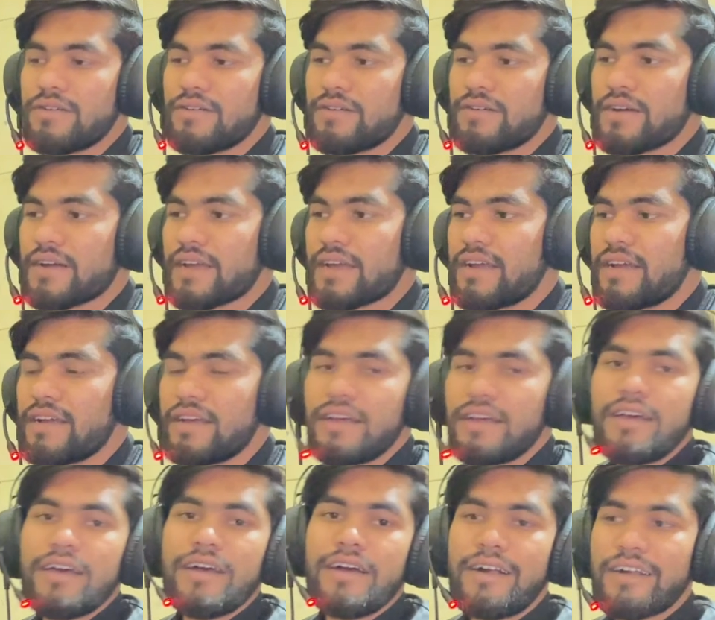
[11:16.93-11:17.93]
Okay,
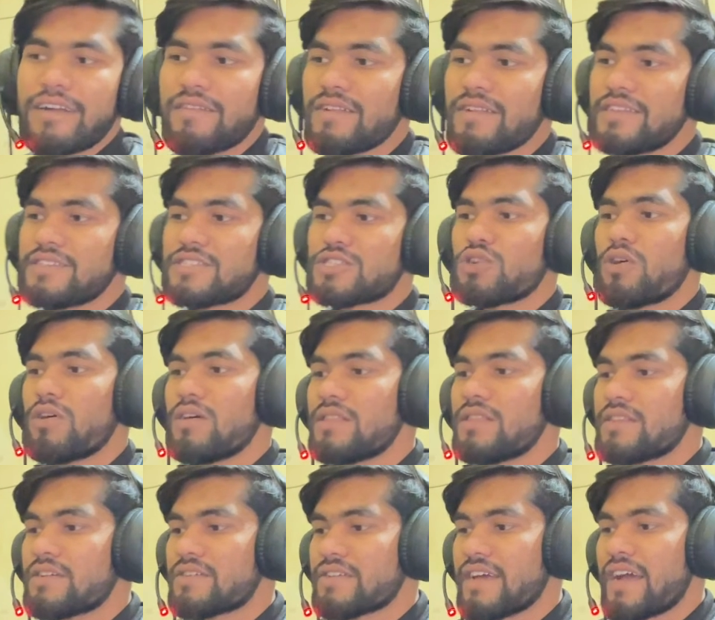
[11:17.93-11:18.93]
it will install
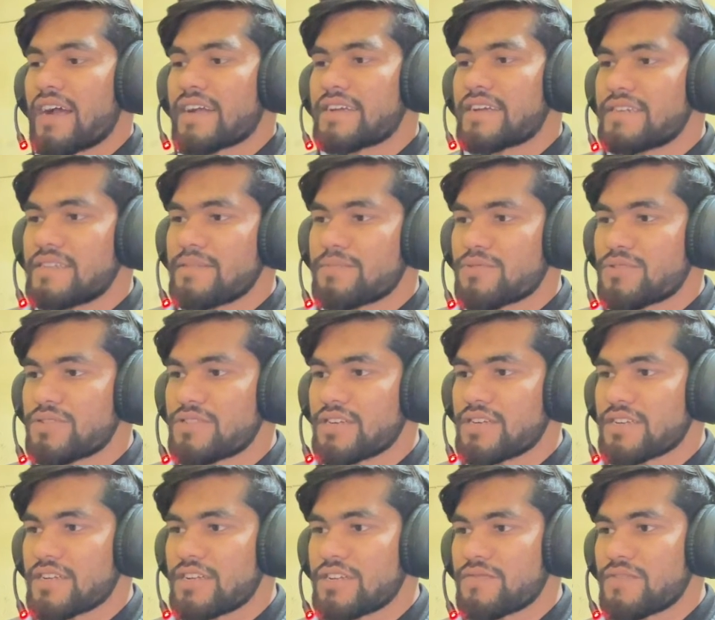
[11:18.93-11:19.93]
the React Native
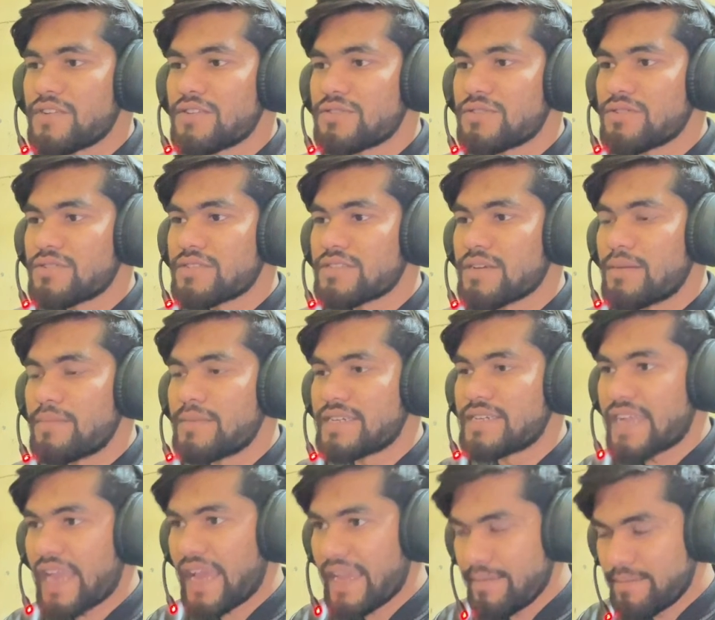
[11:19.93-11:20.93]
project. It will took some
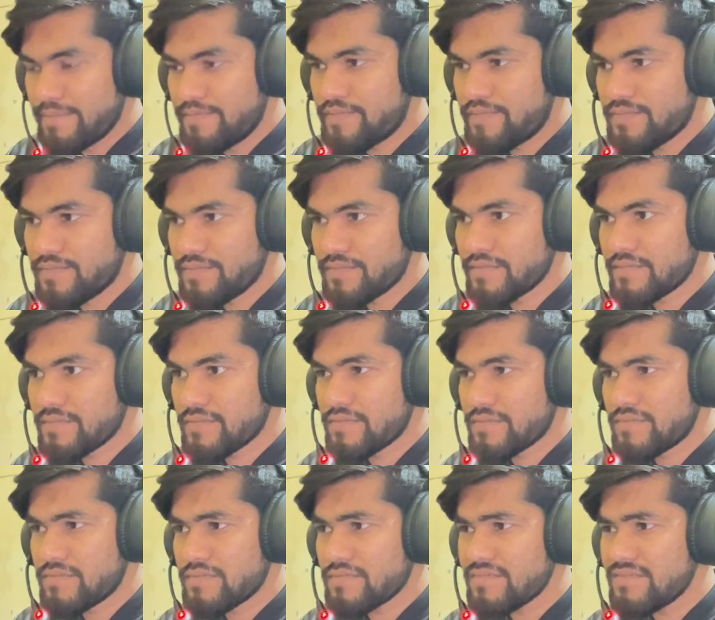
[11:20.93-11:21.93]
time,
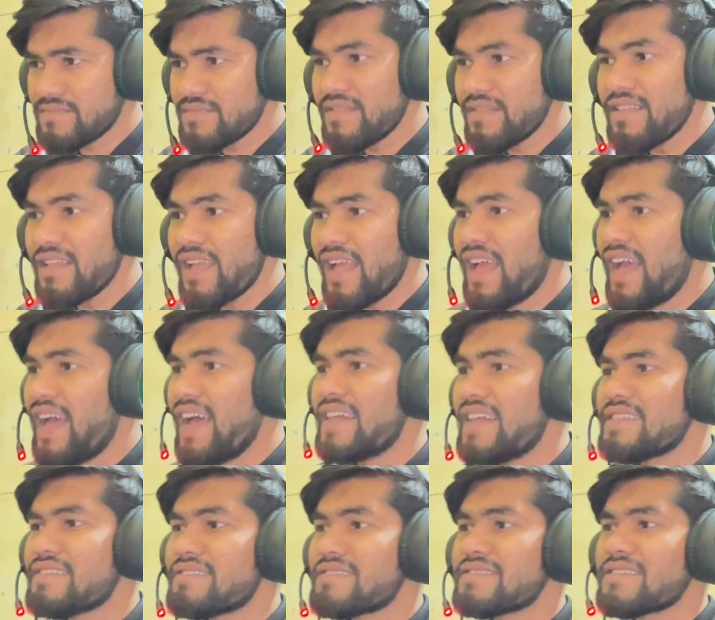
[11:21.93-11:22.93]

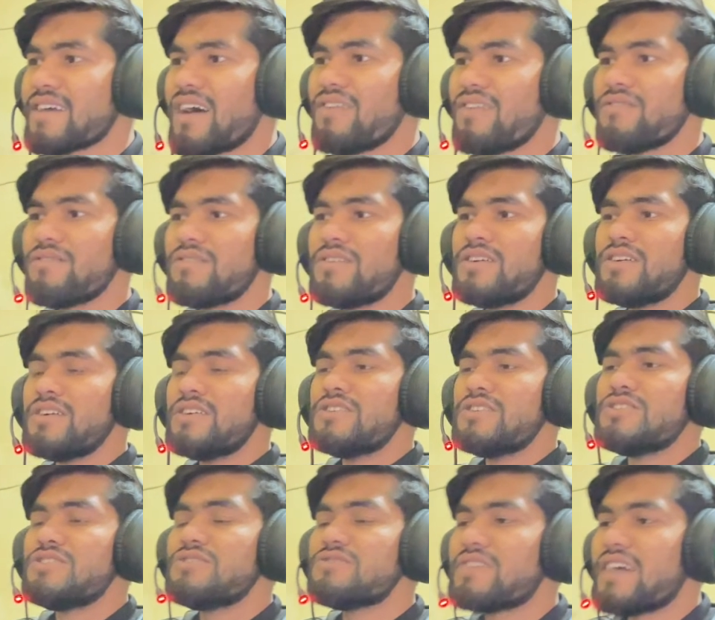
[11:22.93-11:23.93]
and this is how
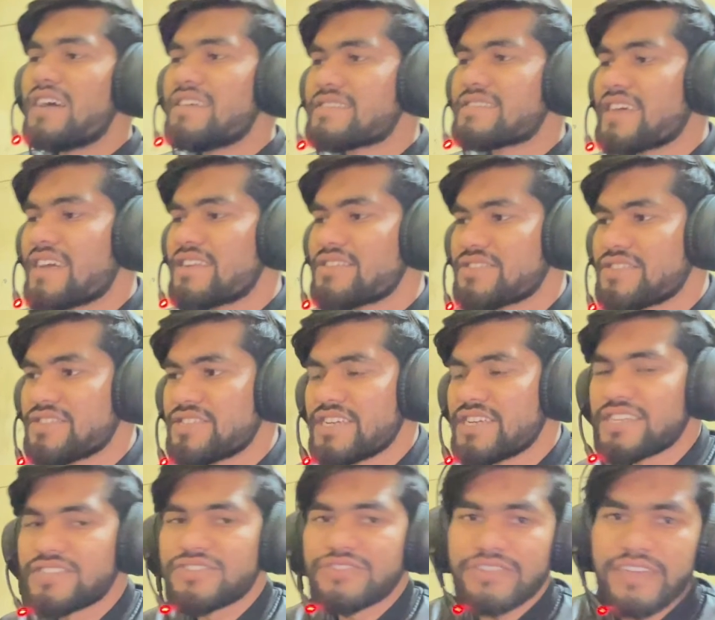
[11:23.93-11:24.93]
you guys can
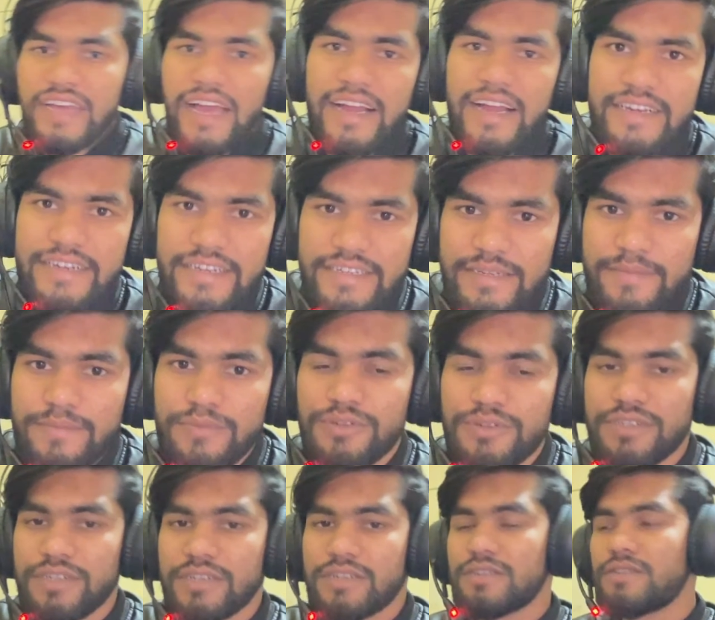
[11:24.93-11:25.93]
create React Native
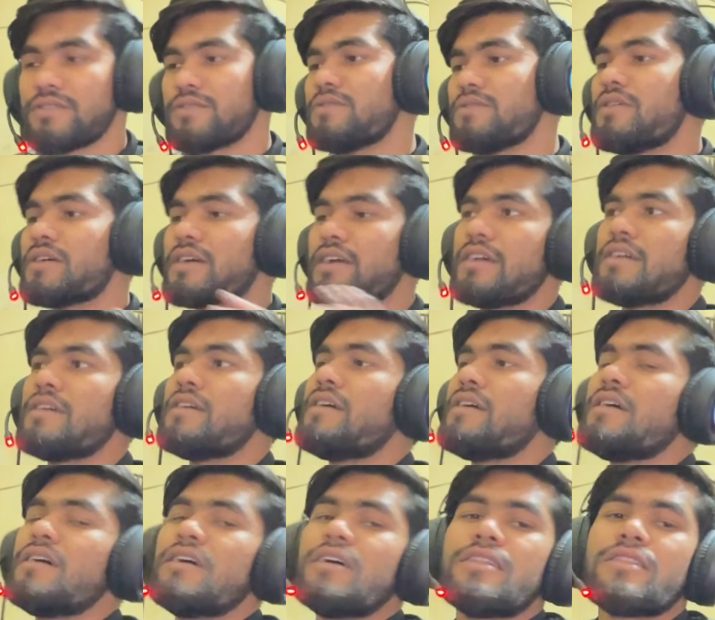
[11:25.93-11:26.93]
project. Okay,
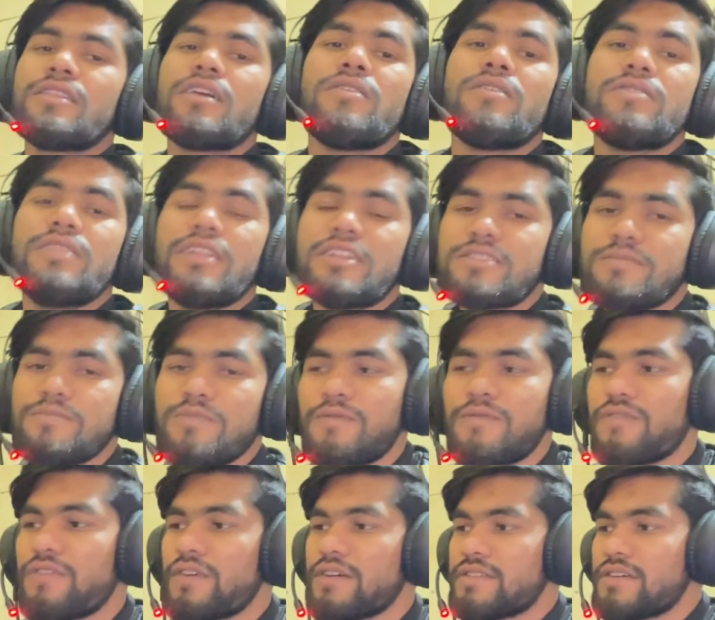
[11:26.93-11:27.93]
now let's move
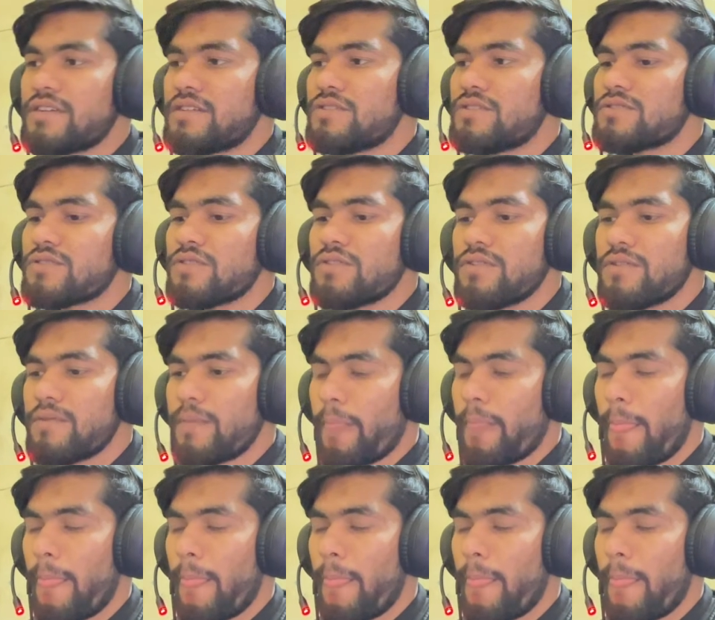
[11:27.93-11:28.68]
further. So,